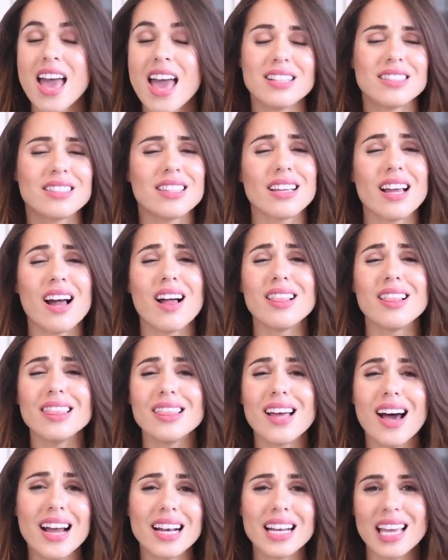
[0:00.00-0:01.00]
and it's a
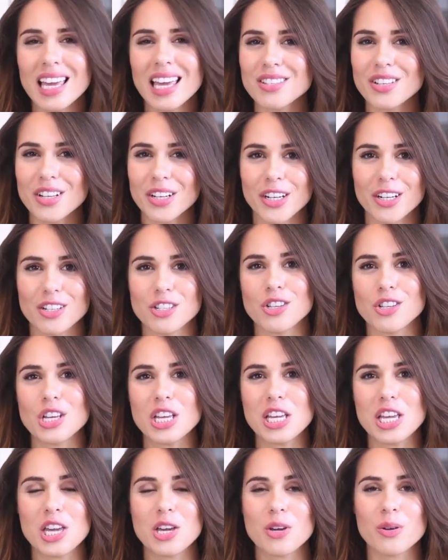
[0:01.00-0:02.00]
lot easier to
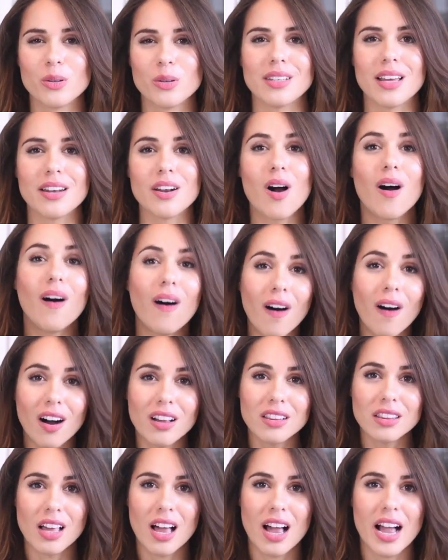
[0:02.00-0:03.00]
use an
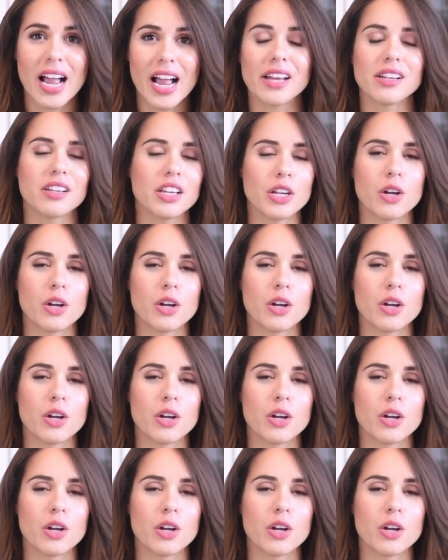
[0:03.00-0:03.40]
online,